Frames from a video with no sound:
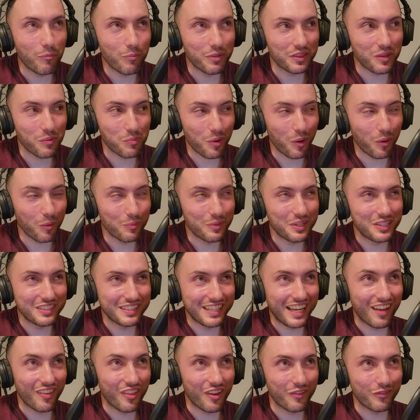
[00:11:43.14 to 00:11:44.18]
but the problem is
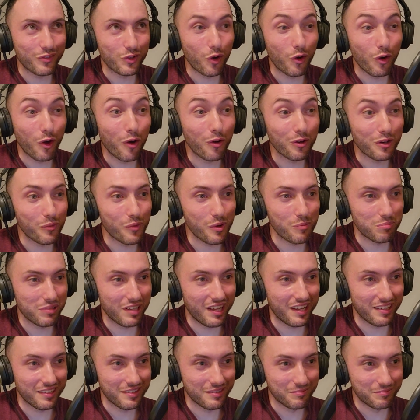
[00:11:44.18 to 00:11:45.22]
now that I've got gold, I want
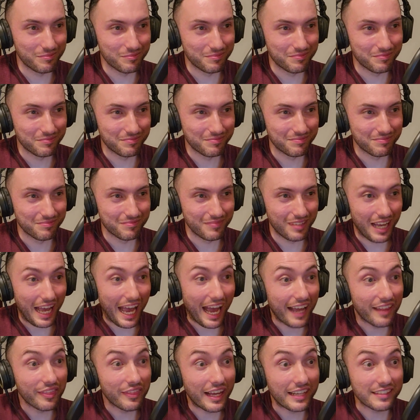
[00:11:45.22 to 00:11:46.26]
platinum.
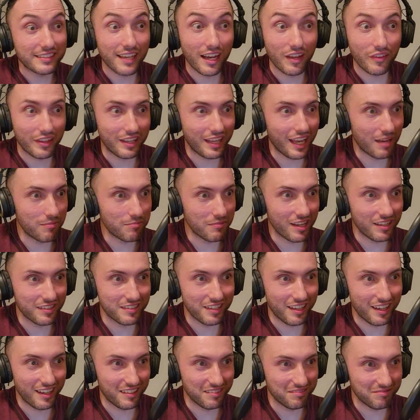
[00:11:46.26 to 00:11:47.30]
And that's how the game gets you.